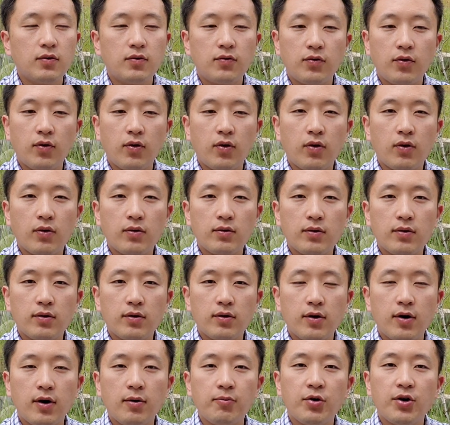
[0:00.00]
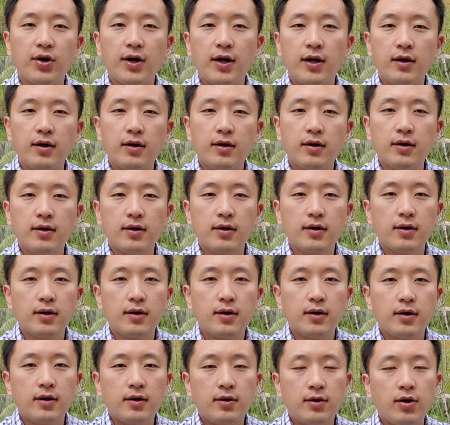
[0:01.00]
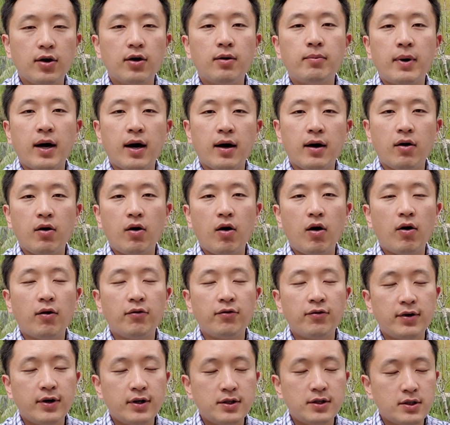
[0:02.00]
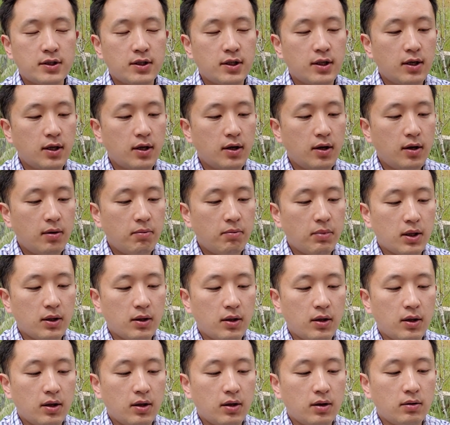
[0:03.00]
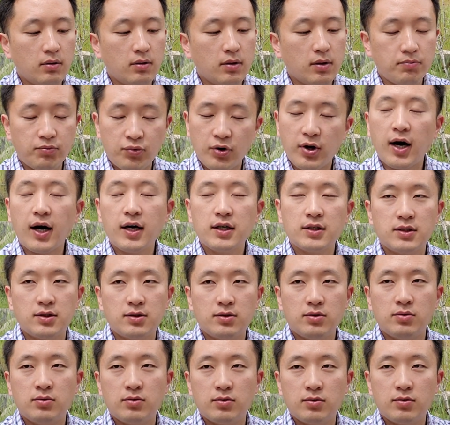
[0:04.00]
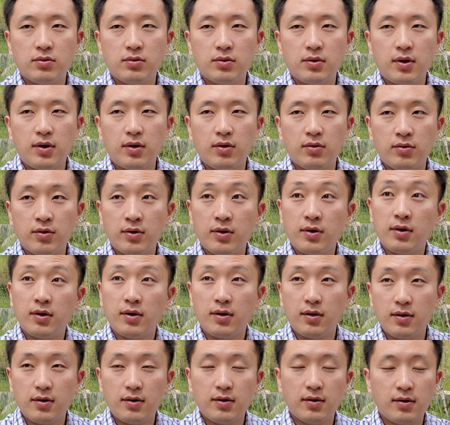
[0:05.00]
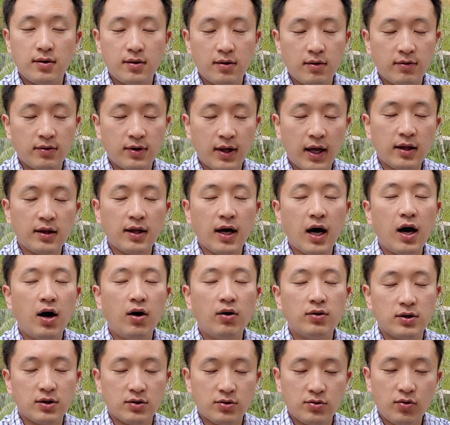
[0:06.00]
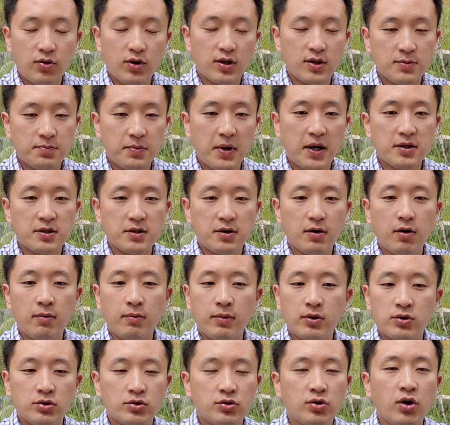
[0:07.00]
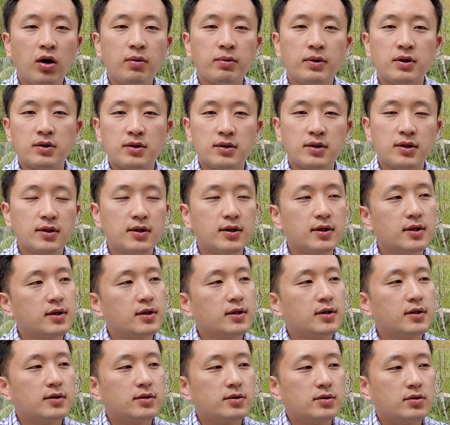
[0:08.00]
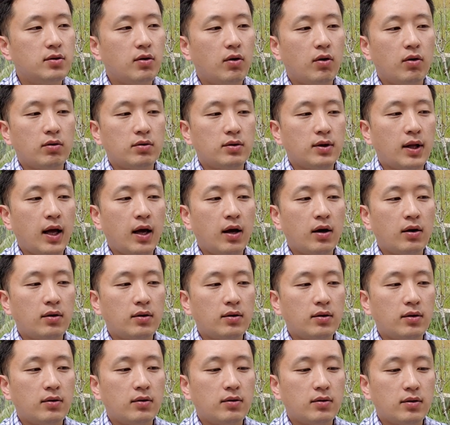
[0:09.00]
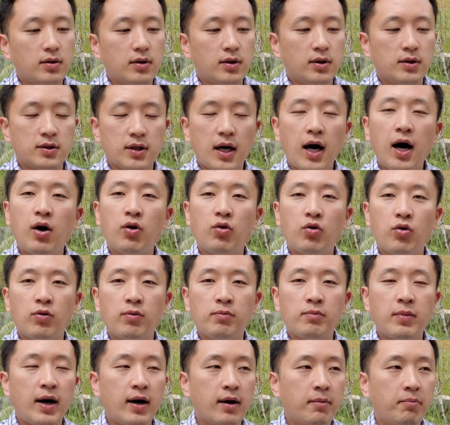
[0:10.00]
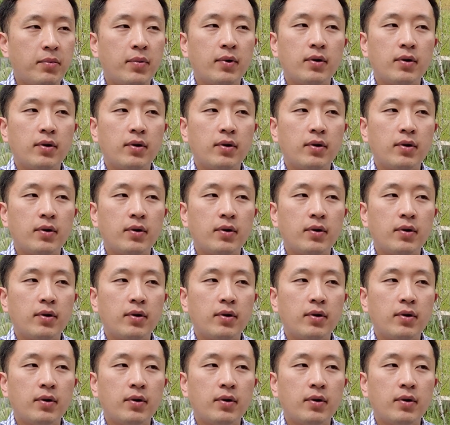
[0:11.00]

for commuting near my office, but the price of that town is so expensive, almost double. So that is out of my